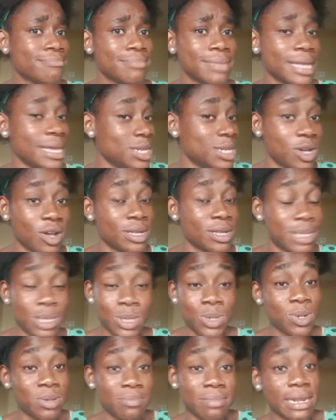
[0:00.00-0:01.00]
they
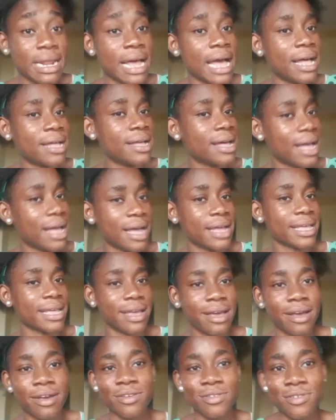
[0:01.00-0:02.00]
just showed me that,
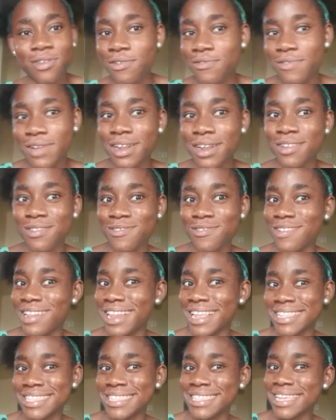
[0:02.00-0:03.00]
girl, you don't really know
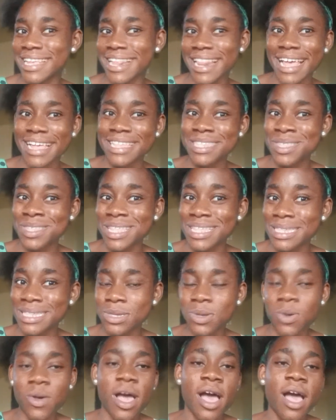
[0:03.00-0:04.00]
anything like
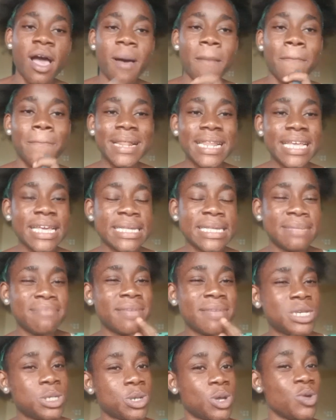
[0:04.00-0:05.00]
this. So please
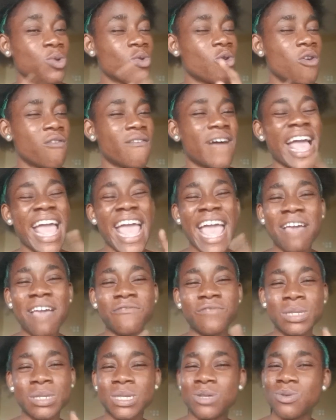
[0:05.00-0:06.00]
make sure you cover
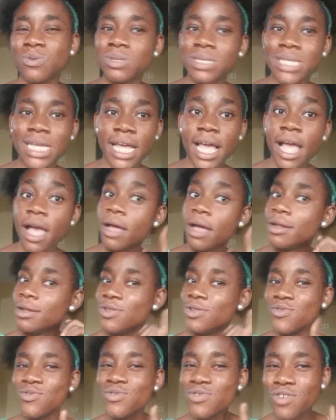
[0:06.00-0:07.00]
every single thing.
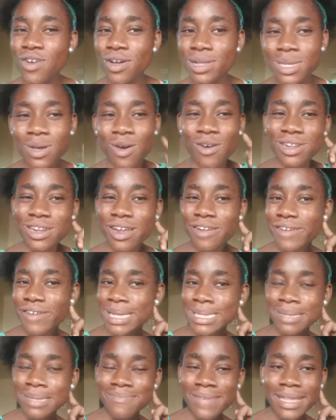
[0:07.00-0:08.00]
Do not
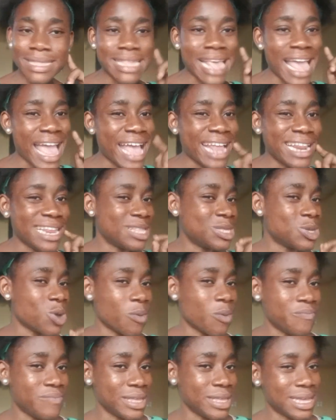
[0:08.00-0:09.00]
underestimate any
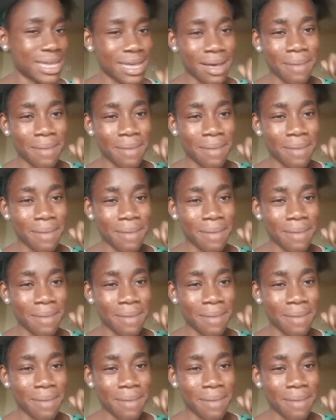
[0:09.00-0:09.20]
topic.